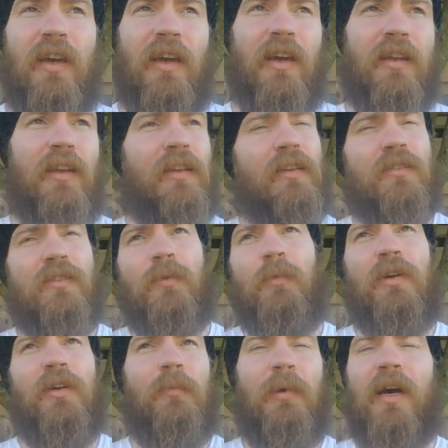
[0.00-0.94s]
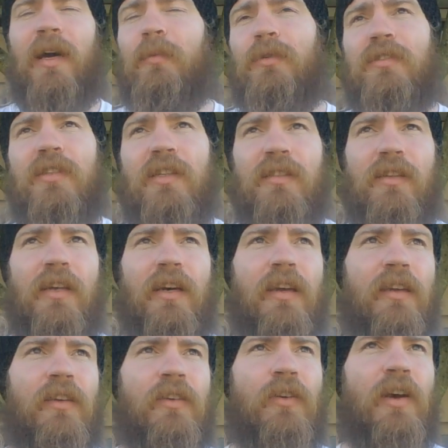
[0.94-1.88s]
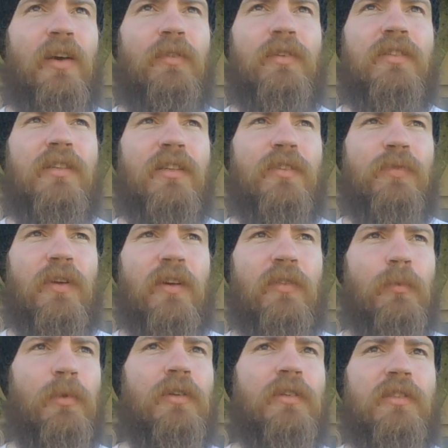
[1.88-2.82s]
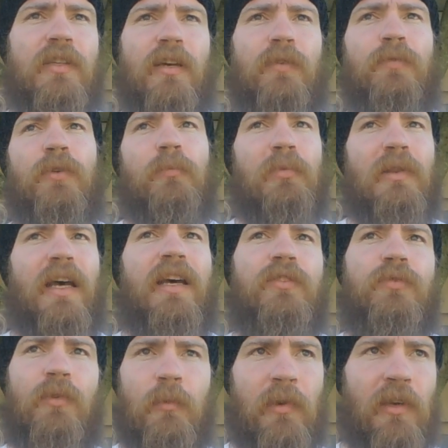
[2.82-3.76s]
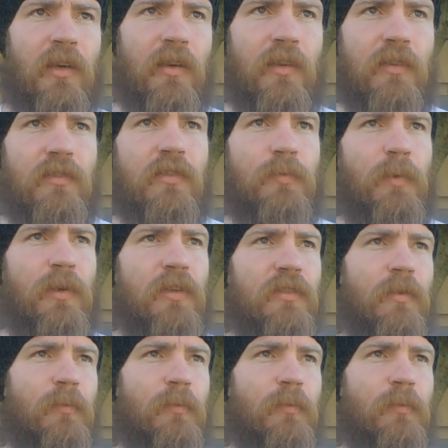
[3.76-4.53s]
And then there's somewhere in the Bible it says like, every sin is forgivable except for blaspheming against the Spirit.